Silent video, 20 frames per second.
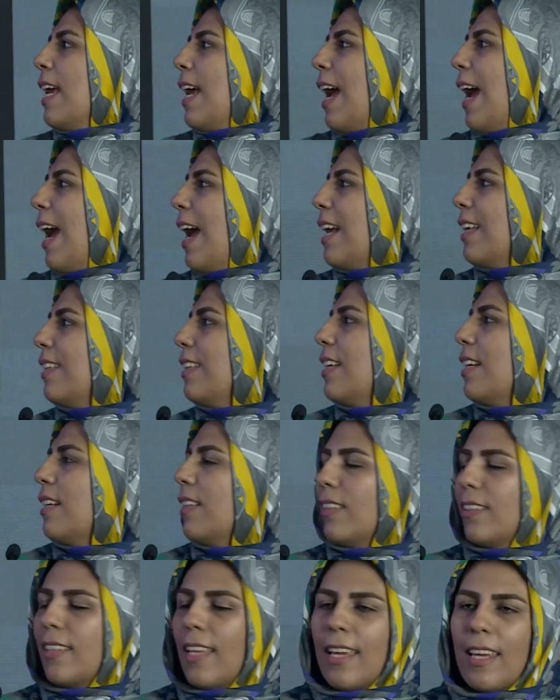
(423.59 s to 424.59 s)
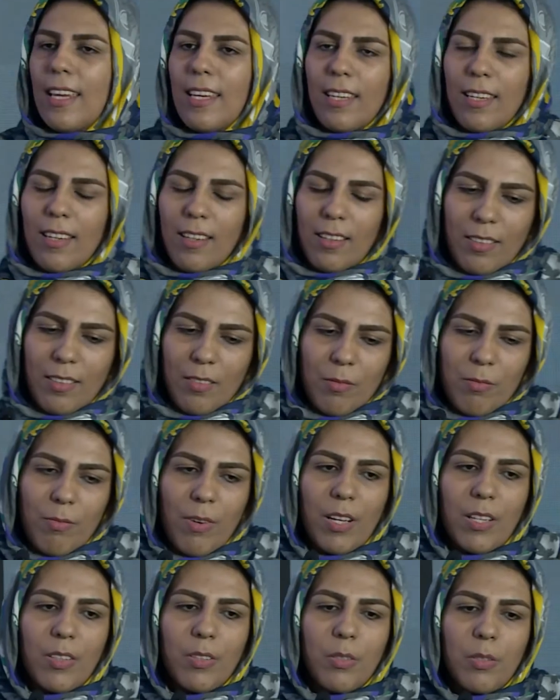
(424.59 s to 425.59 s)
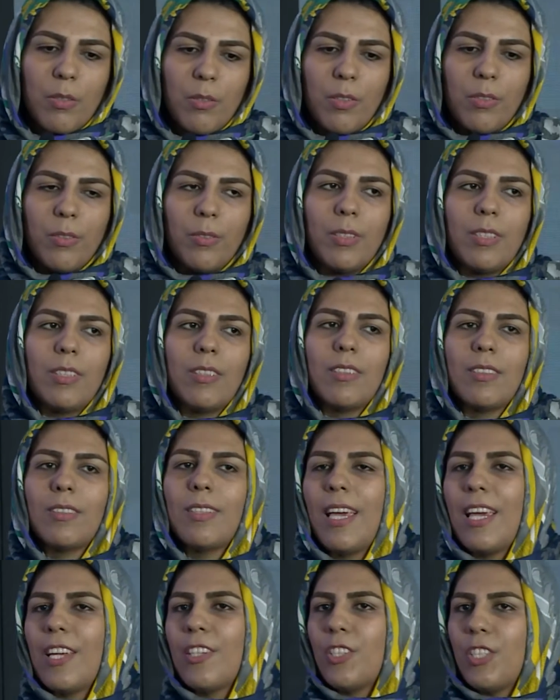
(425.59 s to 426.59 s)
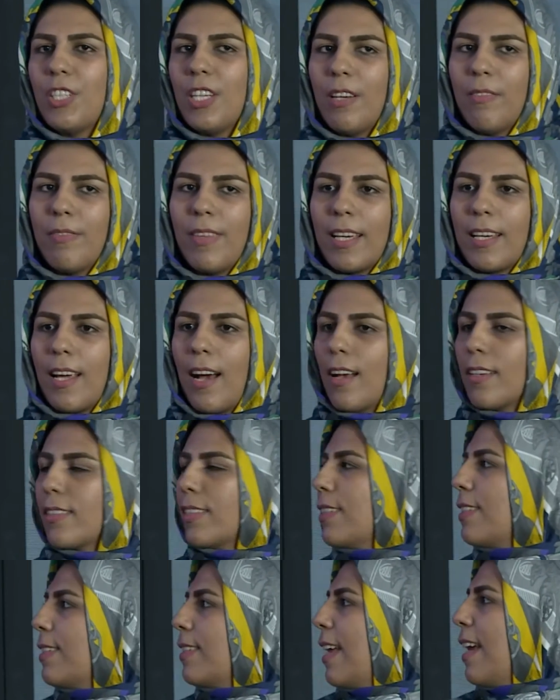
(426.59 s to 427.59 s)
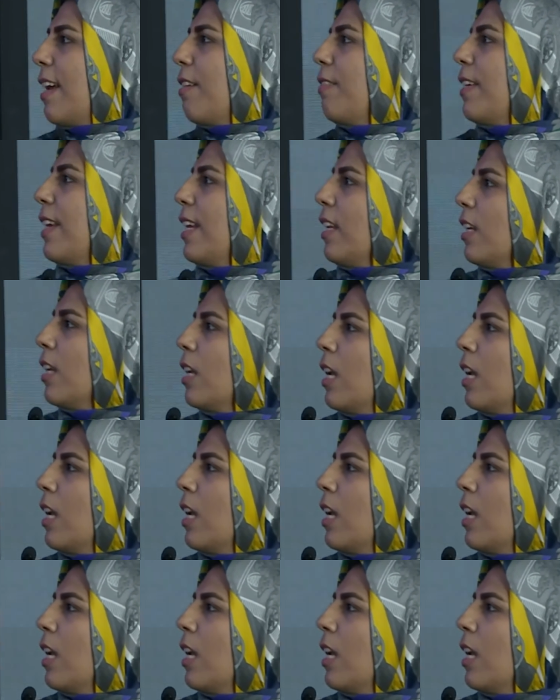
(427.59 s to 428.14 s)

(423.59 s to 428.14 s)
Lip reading: and they want to achieve the cost saving,